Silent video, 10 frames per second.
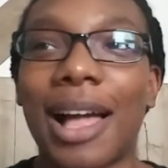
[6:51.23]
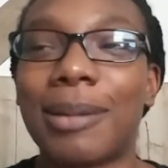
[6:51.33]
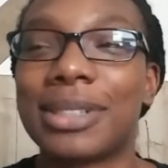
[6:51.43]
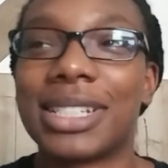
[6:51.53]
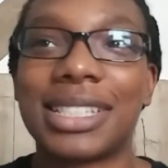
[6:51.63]
I
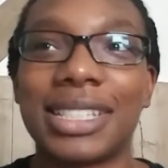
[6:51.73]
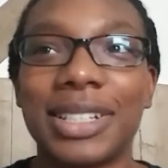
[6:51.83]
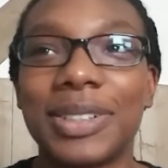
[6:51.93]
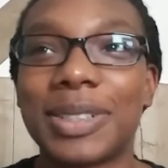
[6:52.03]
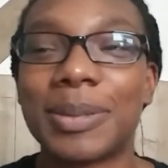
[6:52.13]
was just
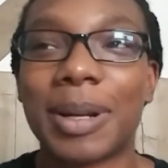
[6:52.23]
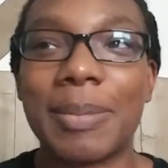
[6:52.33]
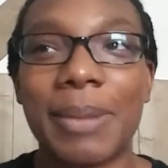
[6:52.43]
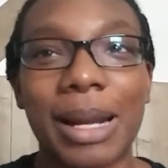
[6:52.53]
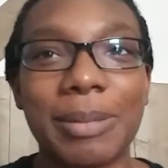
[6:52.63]
sitting on Twitter
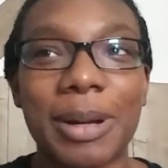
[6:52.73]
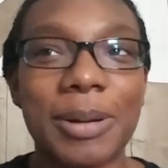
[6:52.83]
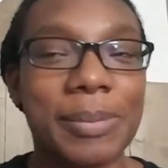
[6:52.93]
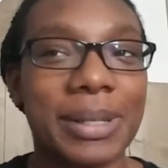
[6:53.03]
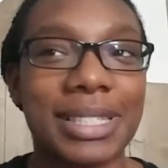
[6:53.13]
minding my
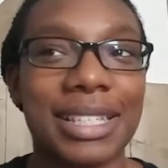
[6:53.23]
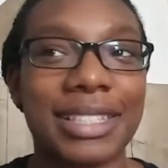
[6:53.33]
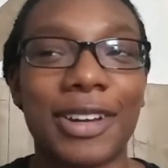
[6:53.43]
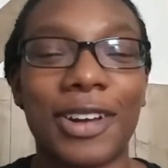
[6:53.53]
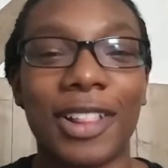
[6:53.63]
own business,
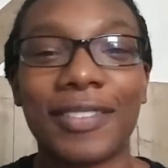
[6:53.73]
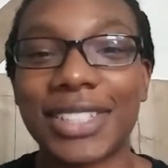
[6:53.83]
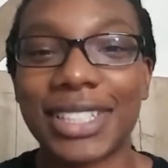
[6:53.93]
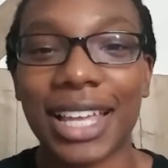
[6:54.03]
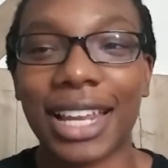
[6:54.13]
and all of a
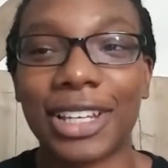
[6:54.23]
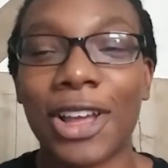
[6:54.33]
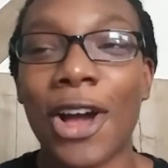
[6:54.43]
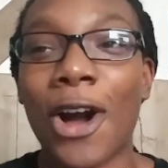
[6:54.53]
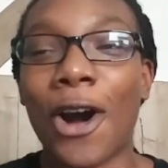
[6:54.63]
sudden,
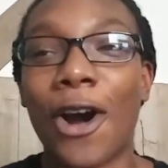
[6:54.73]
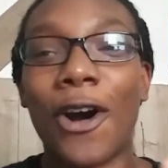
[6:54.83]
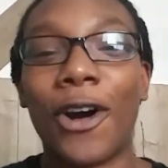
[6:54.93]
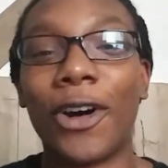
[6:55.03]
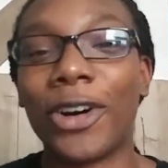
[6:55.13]

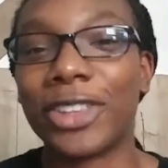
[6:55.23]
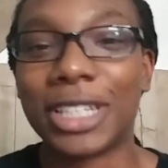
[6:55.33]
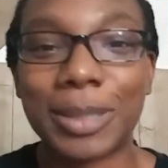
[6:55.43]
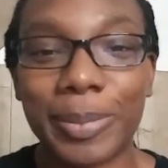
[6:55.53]
all these